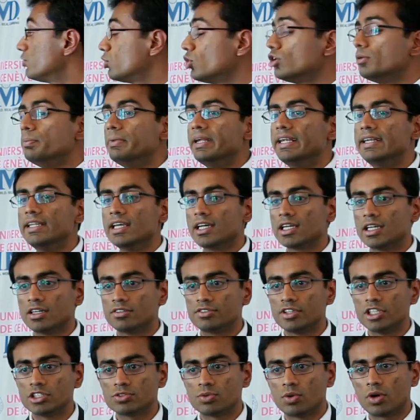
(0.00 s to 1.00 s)
good media
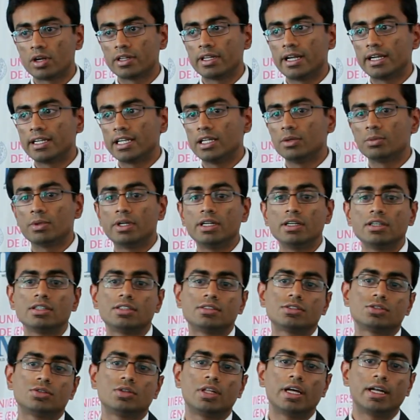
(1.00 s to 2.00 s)
coverage for that event
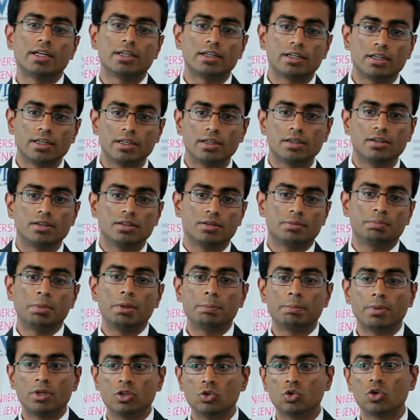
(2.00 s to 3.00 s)
so that
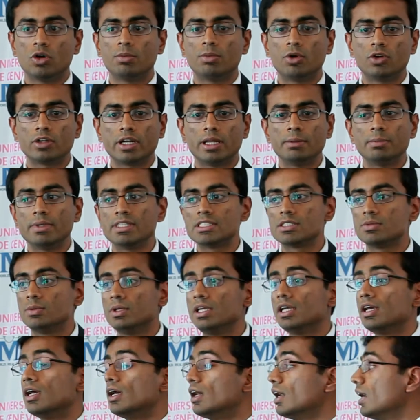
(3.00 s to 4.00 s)
people know about
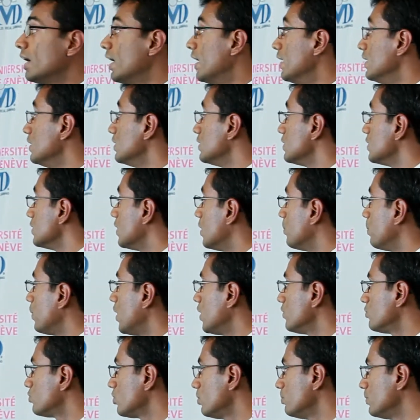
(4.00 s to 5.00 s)
MSV. And
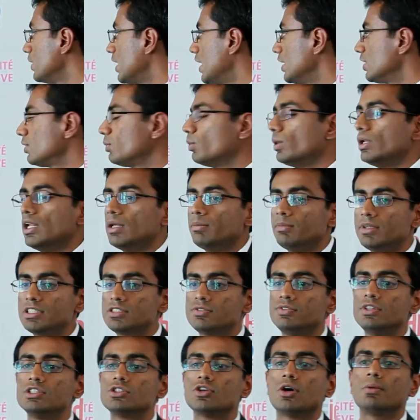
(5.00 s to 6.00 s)
apart from that, when
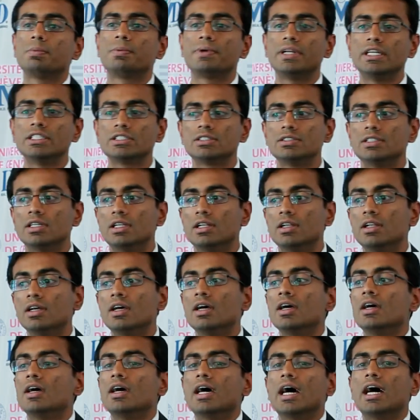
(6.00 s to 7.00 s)
MSV is operational,
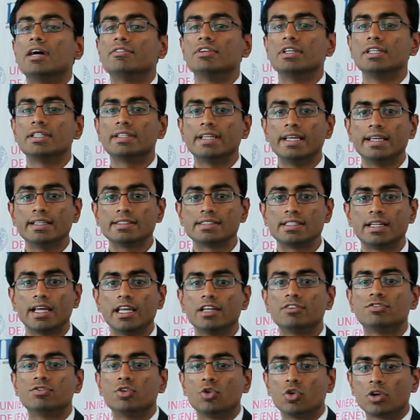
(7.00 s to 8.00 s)
having things
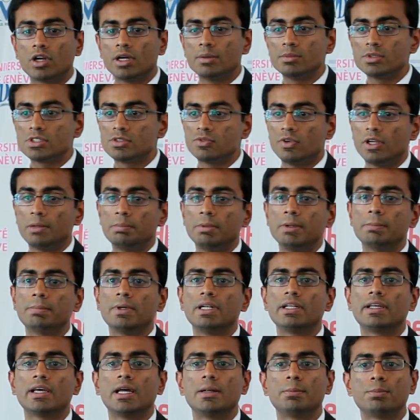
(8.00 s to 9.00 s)
like forums where
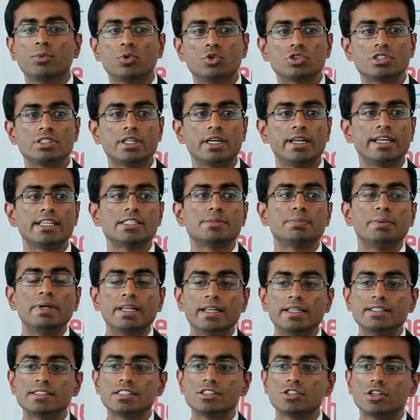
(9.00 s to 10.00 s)
people can post their
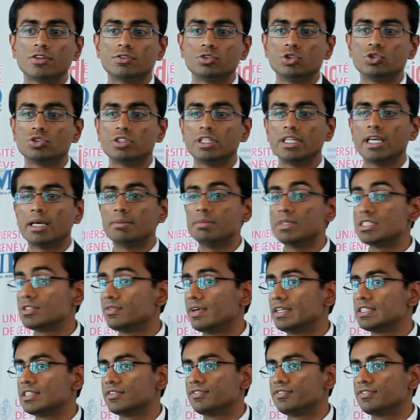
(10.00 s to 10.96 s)
experiences of using MSV as a